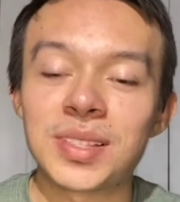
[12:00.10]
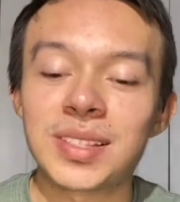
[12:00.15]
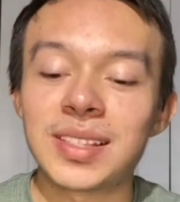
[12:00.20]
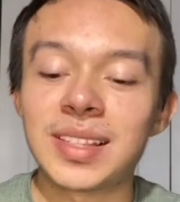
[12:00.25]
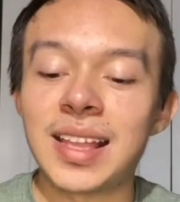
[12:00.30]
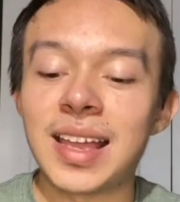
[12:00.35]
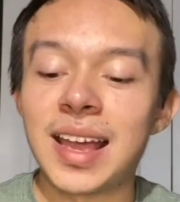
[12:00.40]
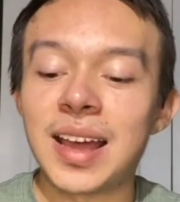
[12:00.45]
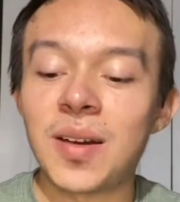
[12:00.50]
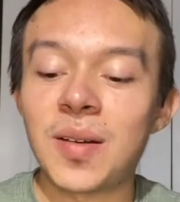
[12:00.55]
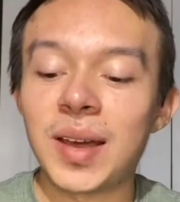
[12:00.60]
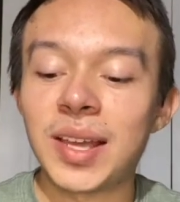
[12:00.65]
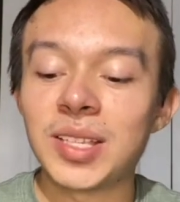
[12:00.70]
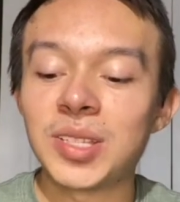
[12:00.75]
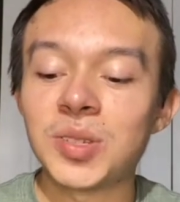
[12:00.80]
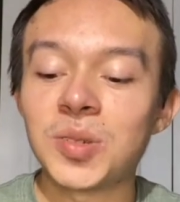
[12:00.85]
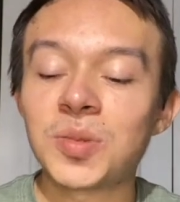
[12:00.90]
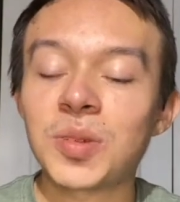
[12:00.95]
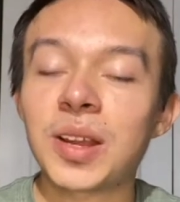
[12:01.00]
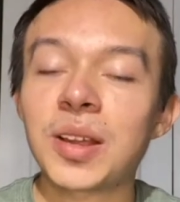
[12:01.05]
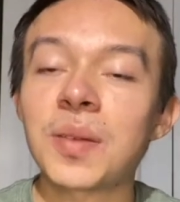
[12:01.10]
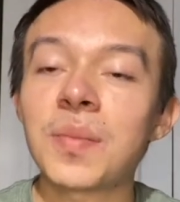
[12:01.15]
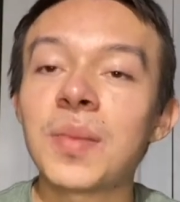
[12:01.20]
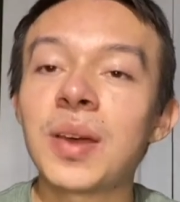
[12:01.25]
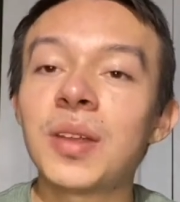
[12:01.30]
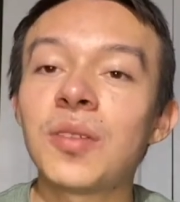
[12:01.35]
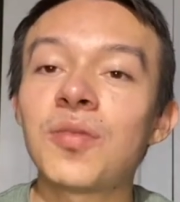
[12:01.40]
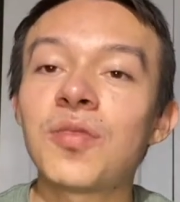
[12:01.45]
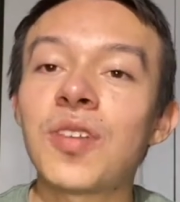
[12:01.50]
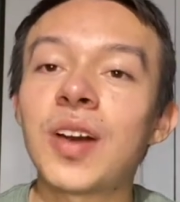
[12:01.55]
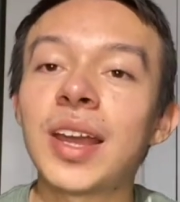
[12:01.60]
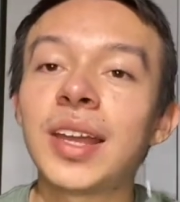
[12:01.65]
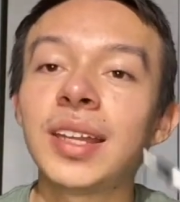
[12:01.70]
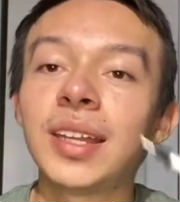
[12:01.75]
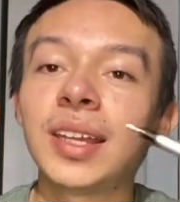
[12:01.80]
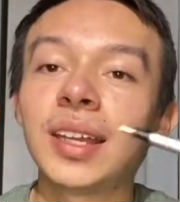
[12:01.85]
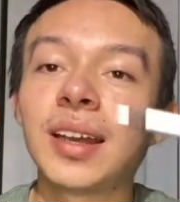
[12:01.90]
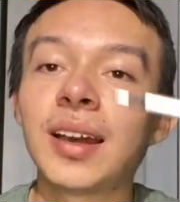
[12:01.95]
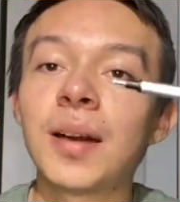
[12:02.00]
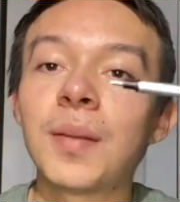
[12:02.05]
Now, I do recommend
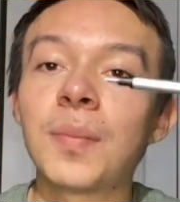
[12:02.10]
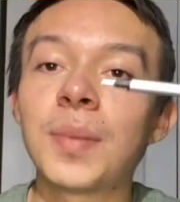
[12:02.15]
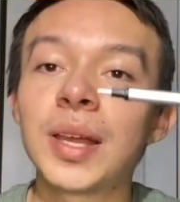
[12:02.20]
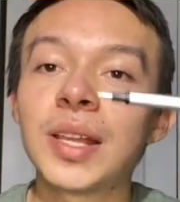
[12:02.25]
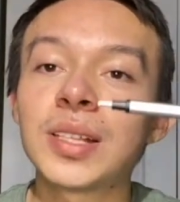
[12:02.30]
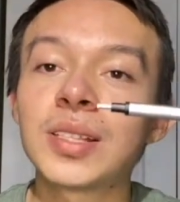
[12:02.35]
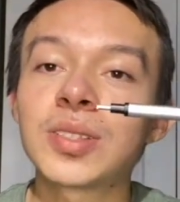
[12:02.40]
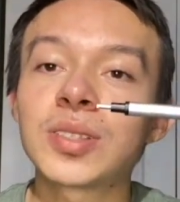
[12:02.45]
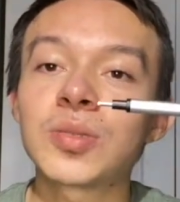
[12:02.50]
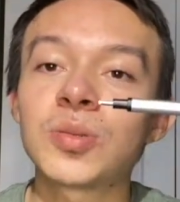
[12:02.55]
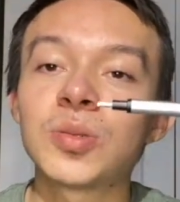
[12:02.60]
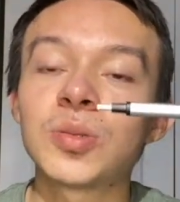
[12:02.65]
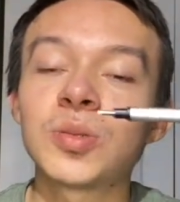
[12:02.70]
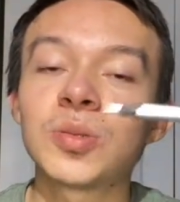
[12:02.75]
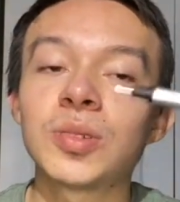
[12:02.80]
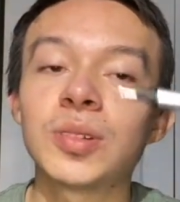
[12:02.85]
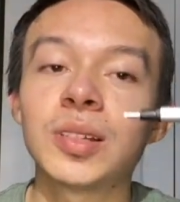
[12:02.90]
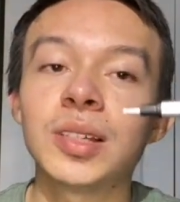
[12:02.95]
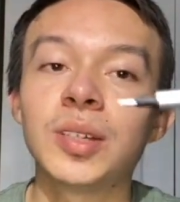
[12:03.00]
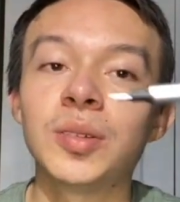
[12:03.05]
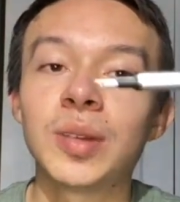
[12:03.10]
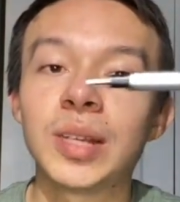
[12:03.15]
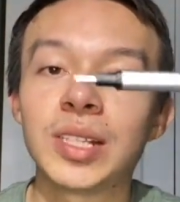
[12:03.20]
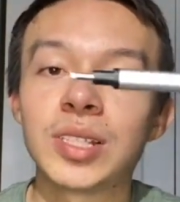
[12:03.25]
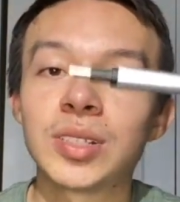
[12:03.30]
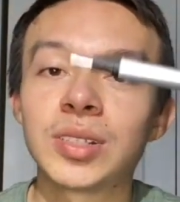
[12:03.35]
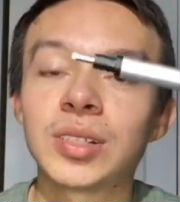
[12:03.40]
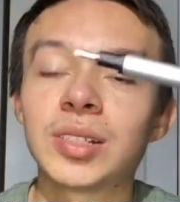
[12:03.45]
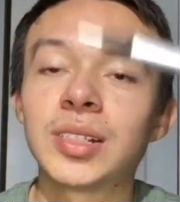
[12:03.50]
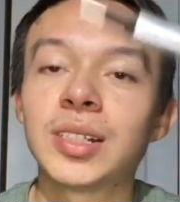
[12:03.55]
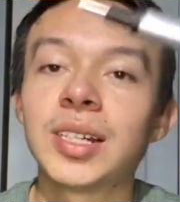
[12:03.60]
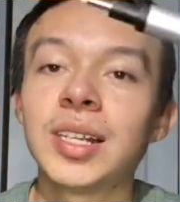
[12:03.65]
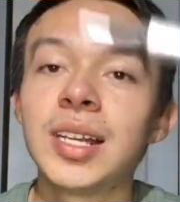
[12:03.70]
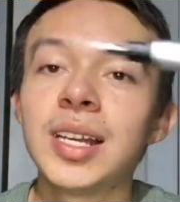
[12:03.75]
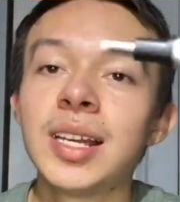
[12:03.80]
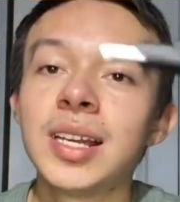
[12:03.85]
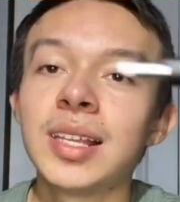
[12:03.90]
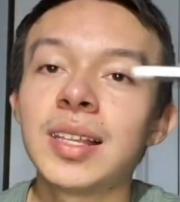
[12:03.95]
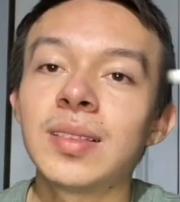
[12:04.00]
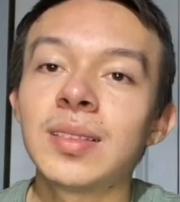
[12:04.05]
finding a pencil eraser
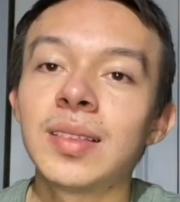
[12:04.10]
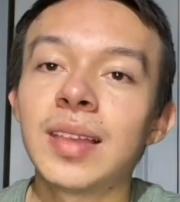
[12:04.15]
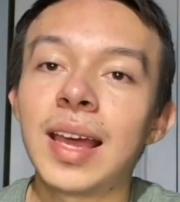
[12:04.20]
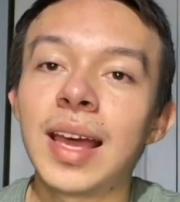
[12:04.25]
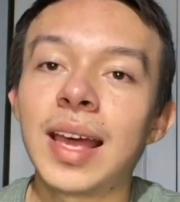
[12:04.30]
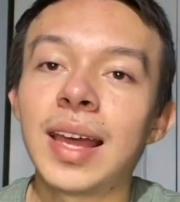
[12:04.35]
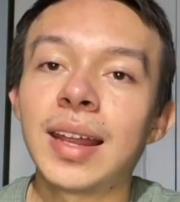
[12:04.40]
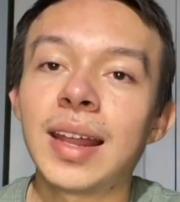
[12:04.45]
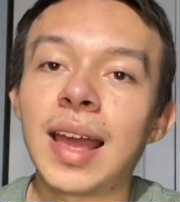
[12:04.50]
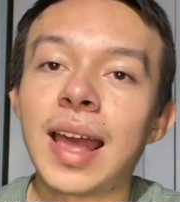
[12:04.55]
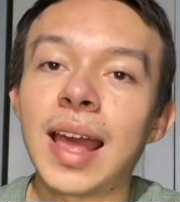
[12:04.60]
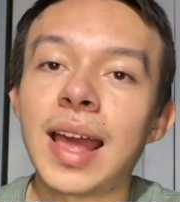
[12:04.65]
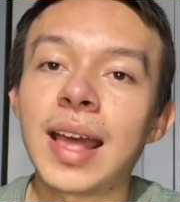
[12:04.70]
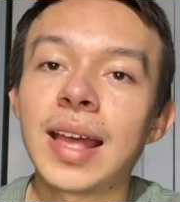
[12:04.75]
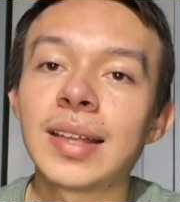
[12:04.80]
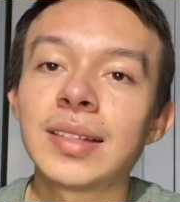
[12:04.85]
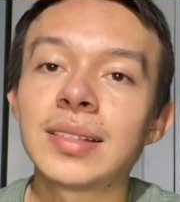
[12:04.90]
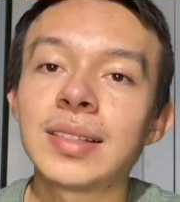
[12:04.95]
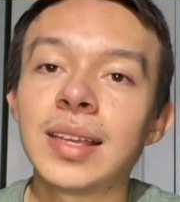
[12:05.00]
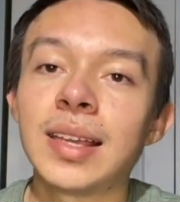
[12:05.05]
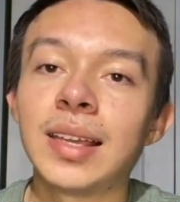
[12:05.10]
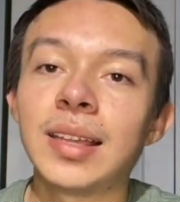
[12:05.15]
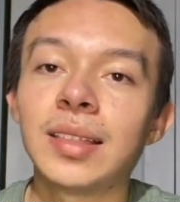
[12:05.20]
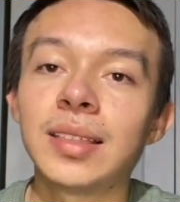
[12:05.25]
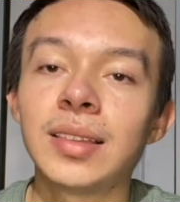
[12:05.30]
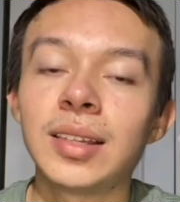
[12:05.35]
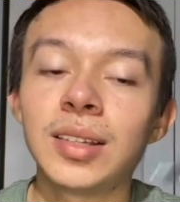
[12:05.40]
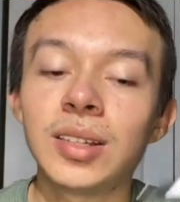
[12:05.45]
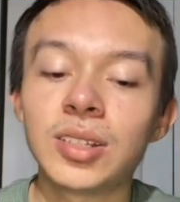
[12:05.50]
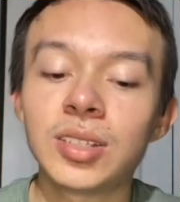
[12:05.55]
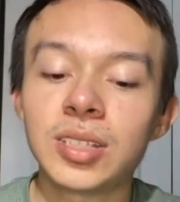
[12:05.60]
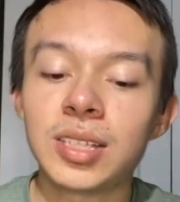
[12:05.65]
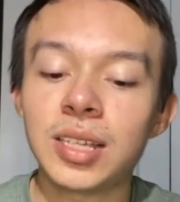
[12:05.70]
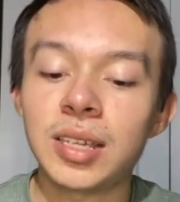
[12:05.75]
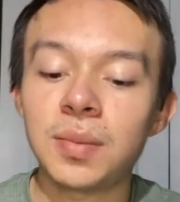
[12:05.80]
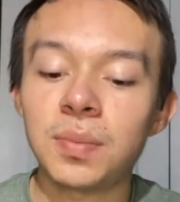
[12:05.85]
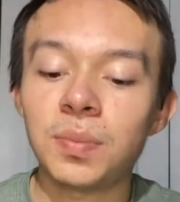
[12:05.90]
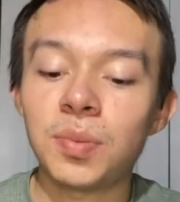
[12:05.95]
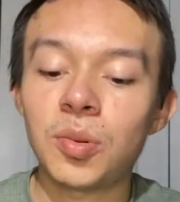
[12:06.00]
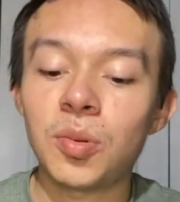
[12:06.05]
that has a thinner
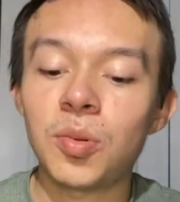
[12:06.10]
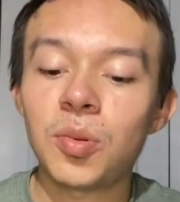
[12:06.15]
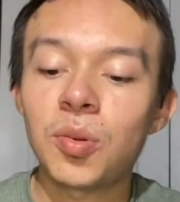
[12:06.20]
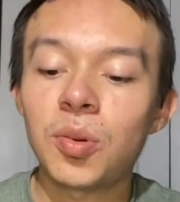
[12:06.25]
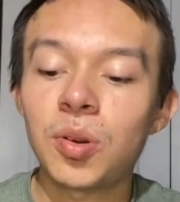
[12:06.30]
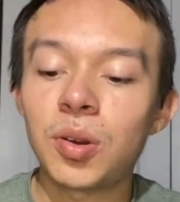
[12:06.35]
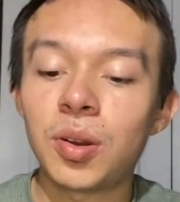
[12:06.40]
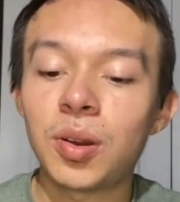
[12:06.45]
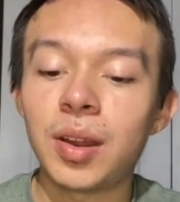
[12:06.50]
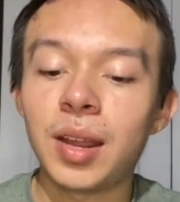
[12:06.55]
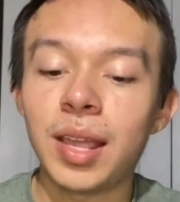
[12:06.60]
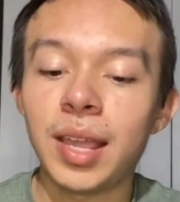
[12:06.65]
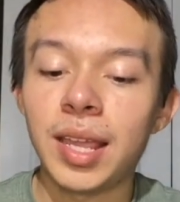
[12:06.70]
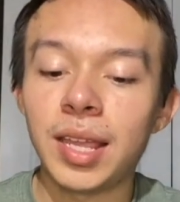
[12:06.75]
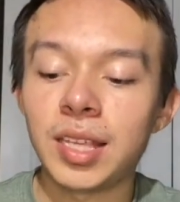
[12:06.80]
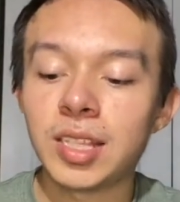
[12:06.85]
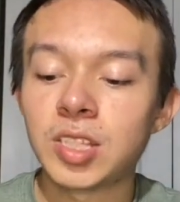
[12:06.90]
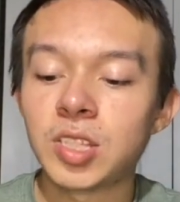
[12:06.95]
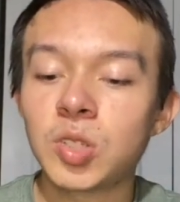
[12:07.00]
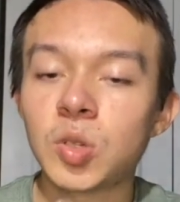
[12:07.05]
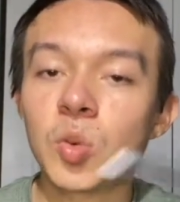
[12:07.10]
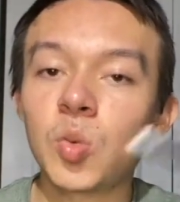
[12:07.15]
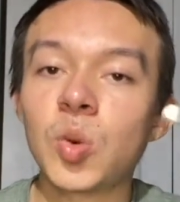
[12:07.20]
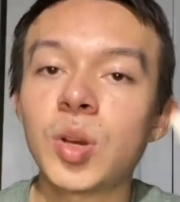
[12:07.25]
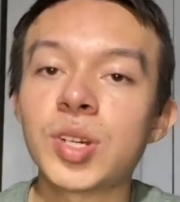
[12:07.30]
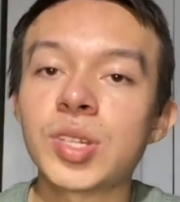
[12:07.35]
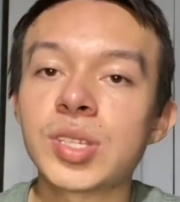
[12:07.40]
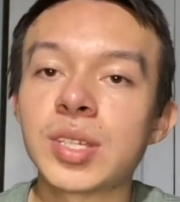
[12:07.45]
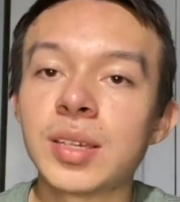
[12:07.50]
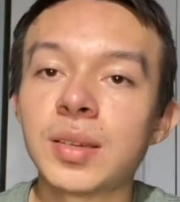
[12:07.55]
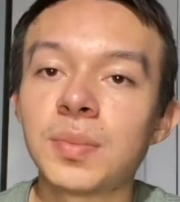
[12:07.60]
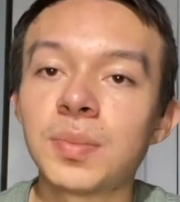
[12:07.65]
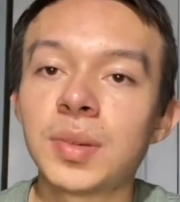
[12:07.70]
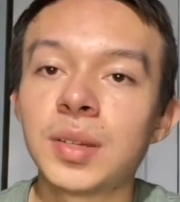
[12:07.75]
tip or a square tip,